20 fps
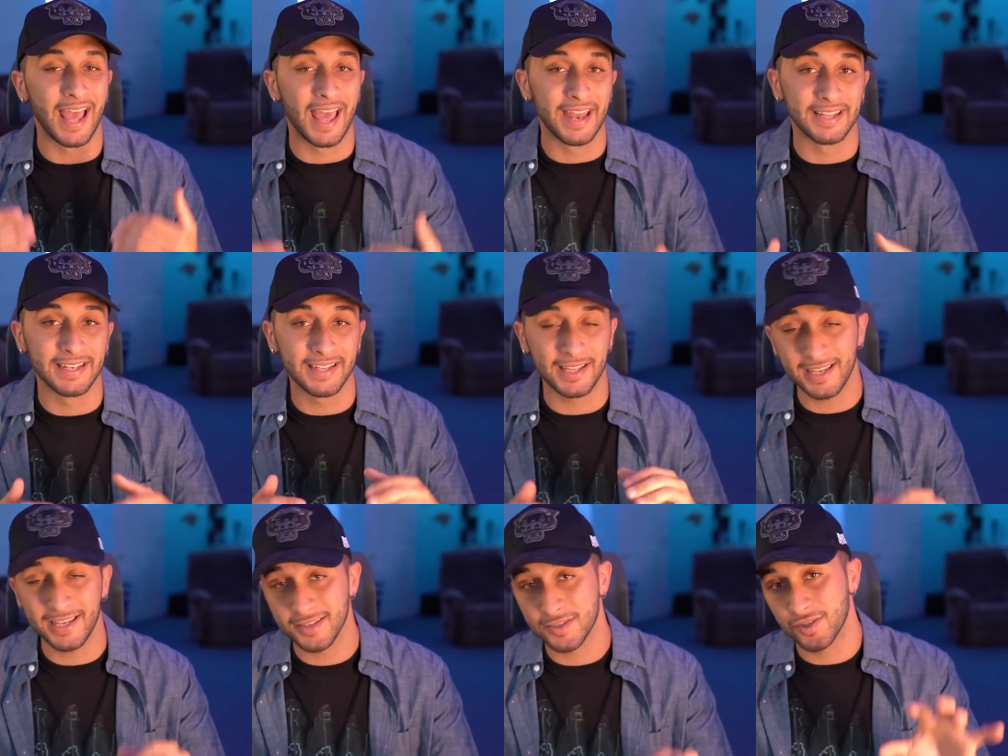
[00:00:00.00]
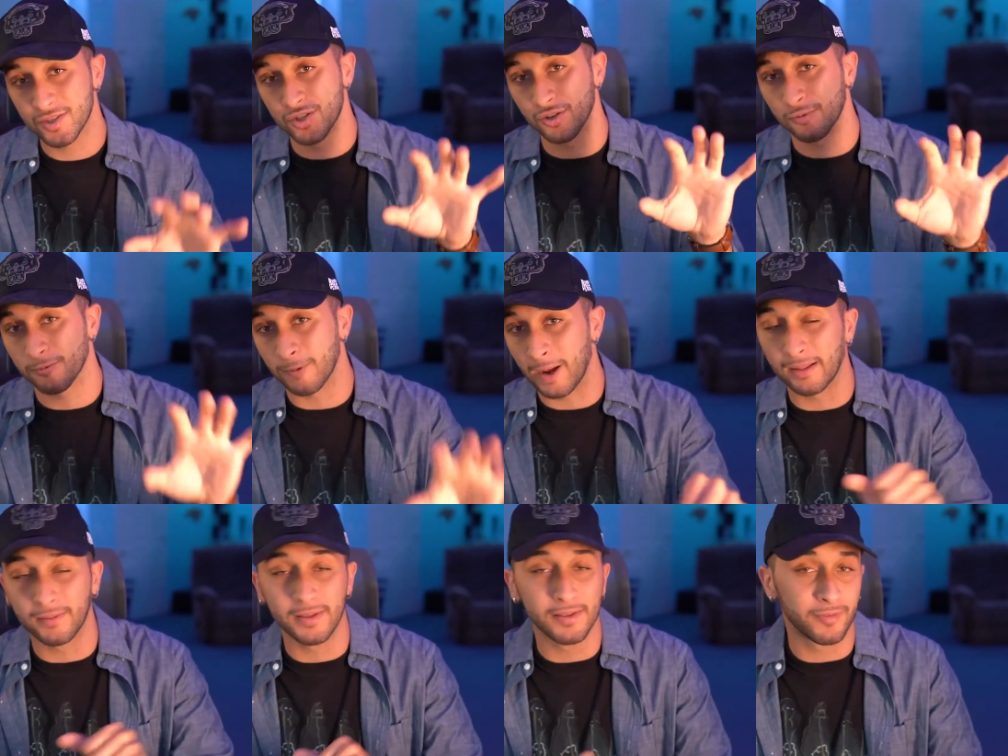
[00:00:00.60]
edit is
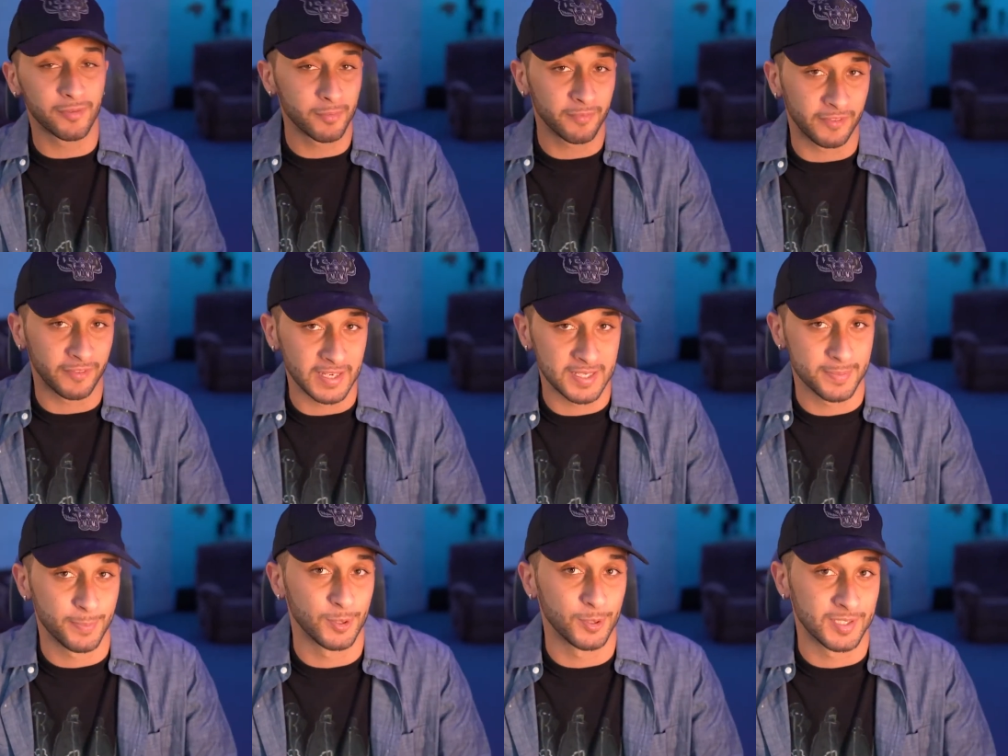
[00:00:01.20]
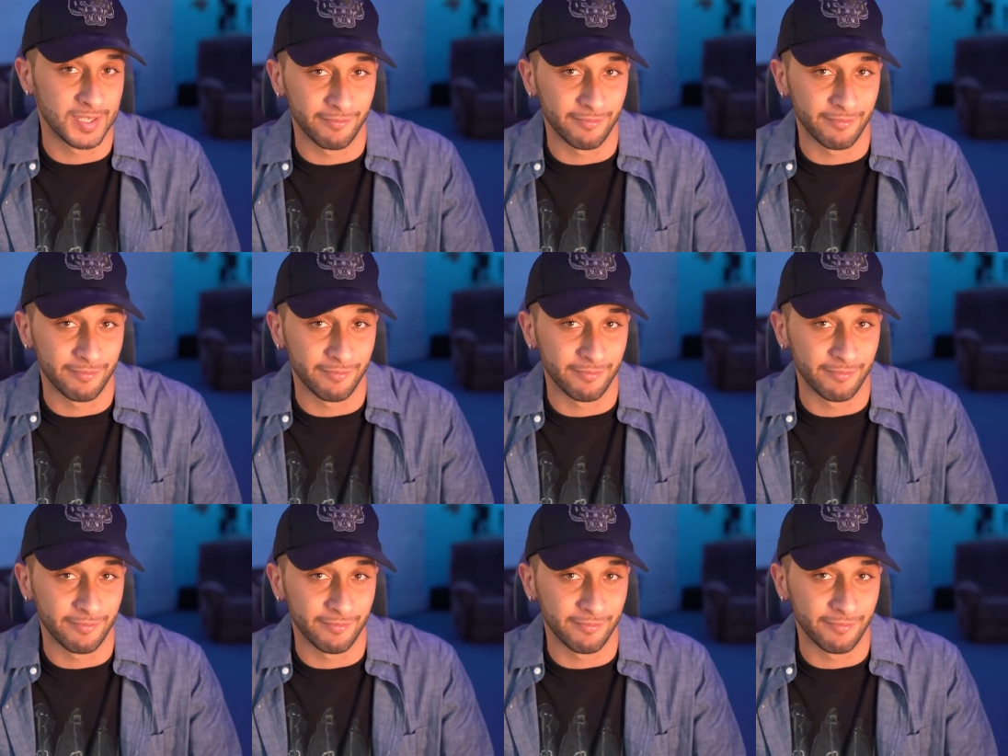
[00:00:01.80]
directly from Facebook's